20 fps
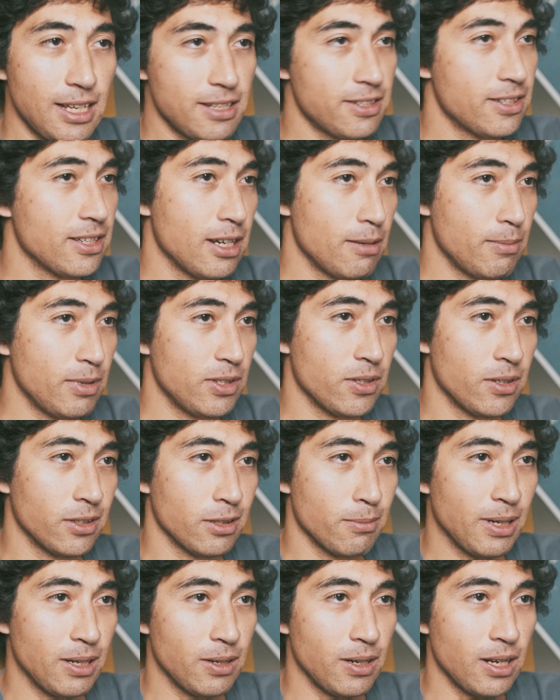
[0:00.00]
Last time I
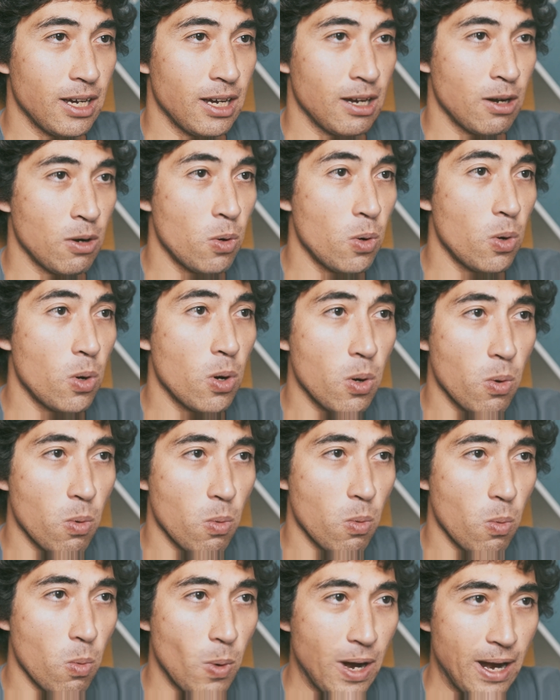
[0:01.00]
talked about how,
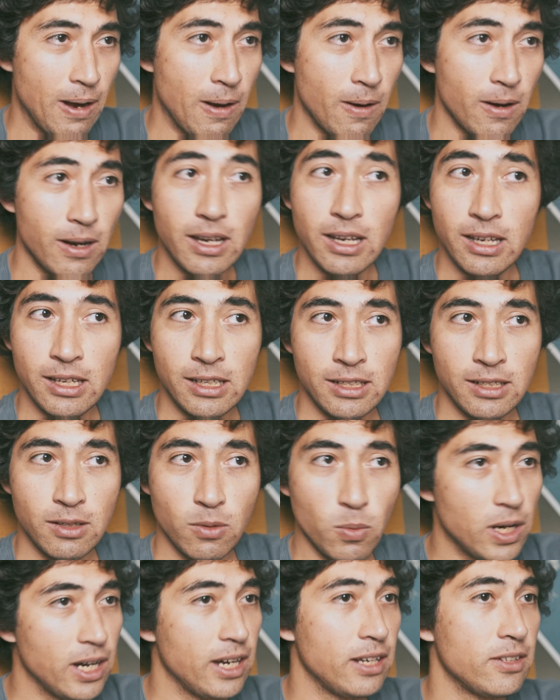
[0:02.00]
where and
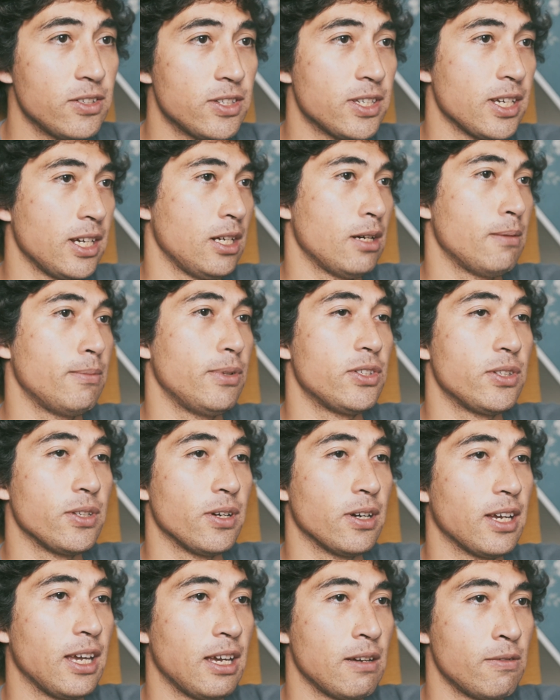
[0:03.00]
why to sign up at
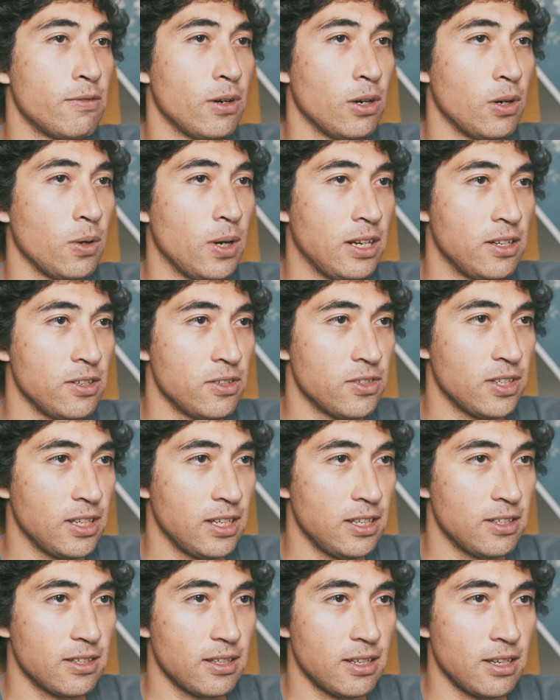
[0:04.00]
stock photo
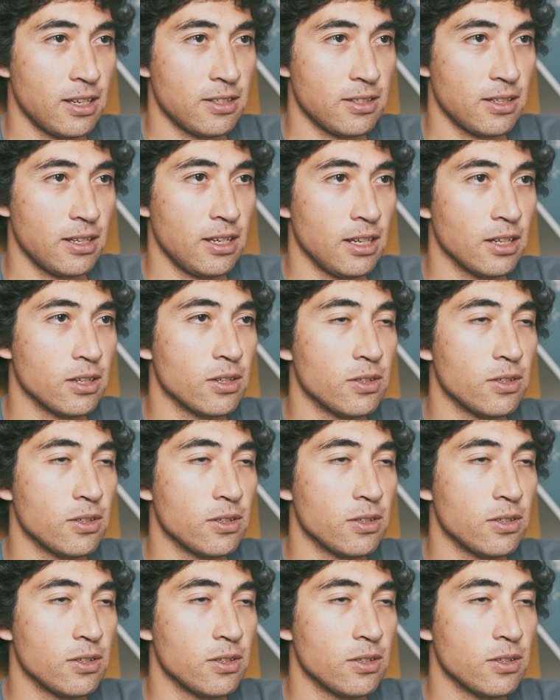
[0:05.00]
agencies as a